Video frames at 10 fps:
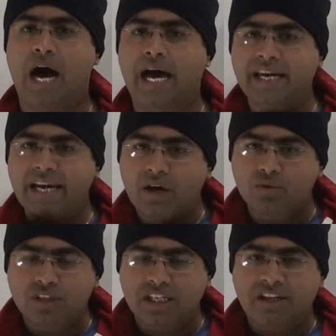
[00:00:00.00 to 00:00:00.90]
iron
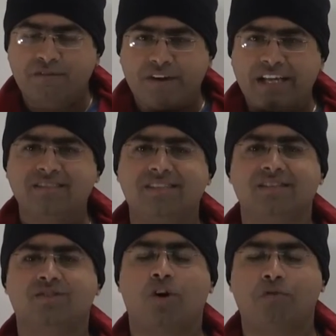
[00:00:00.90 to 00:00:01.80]
out the
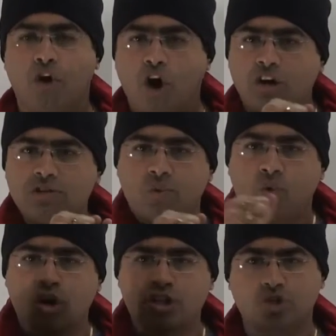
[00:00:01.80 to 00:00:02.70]
differences of how the
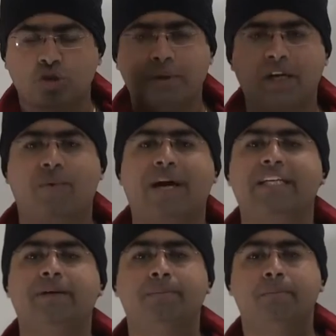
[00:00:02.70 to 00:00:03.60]
water should be
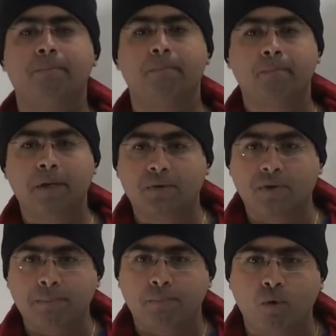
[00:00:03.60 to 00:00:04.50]
divided
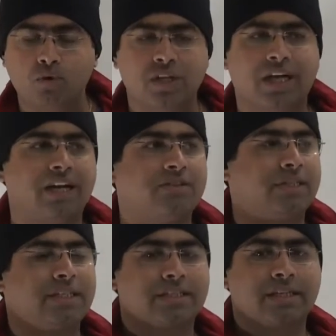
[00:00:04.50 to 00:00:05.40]
between both the
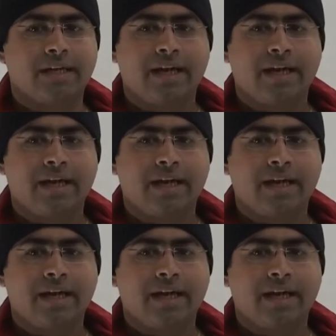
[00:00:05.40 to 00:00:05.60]
countries.